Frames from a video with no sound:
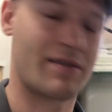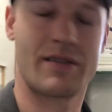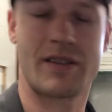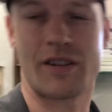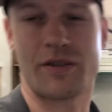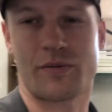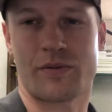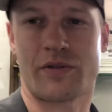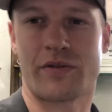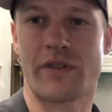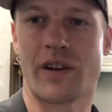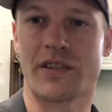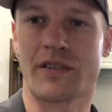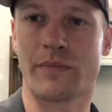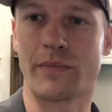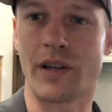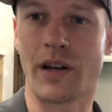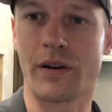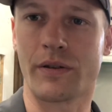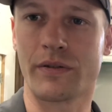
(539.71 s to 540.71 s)
this was
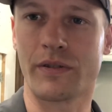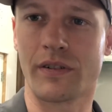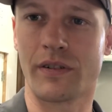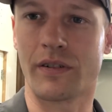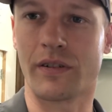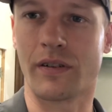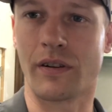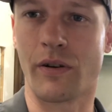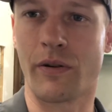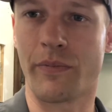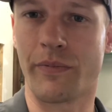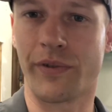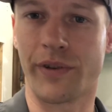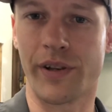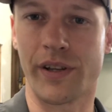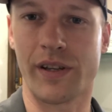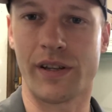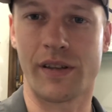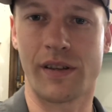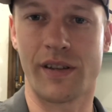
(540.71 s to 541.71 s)
stressing me out, and
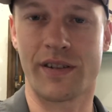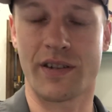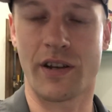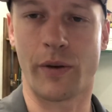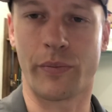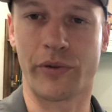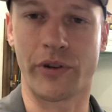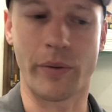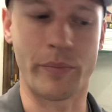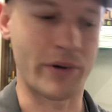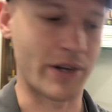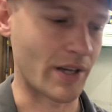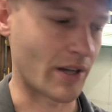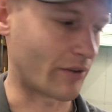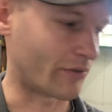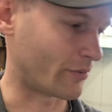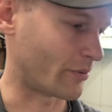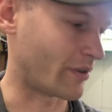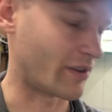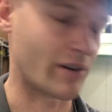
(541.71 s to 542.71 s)
hopefully this helps somebody
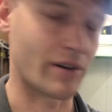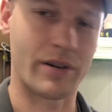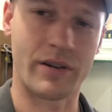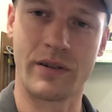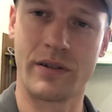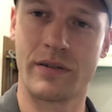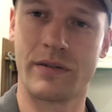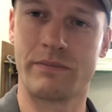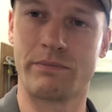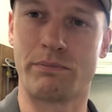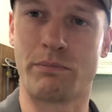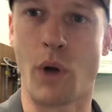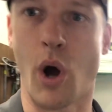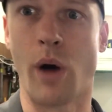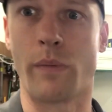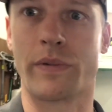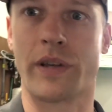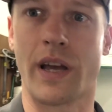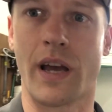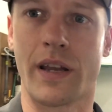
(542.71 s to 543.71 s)
else with their
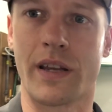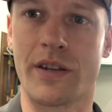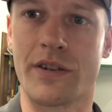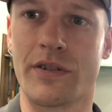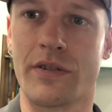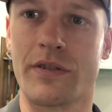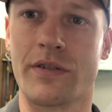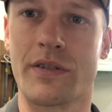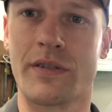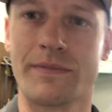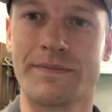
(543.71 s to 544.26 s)
Bobcat issues.